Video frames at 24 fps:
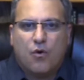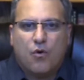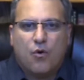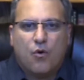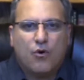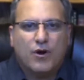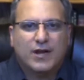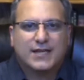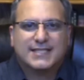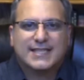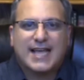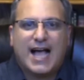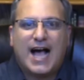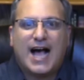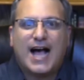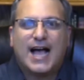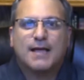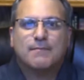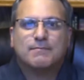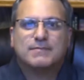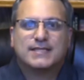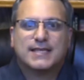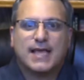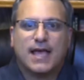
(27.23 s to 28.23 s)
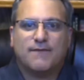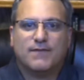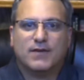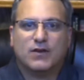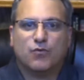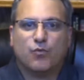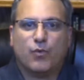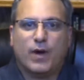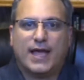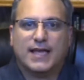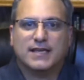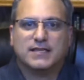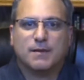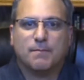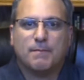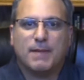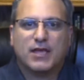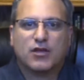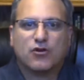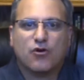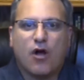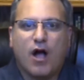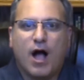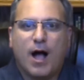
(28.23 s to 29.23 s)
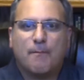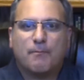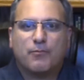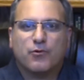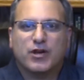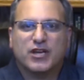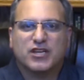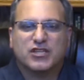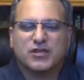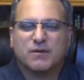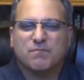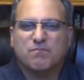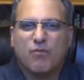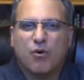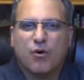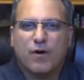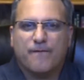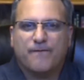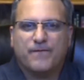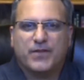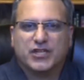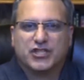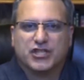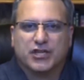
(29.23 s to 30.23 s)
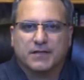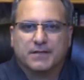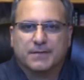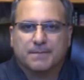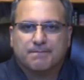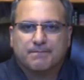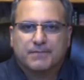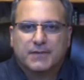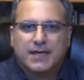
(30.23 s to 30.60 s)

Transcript: or a time-saving way to make your operation more efficient,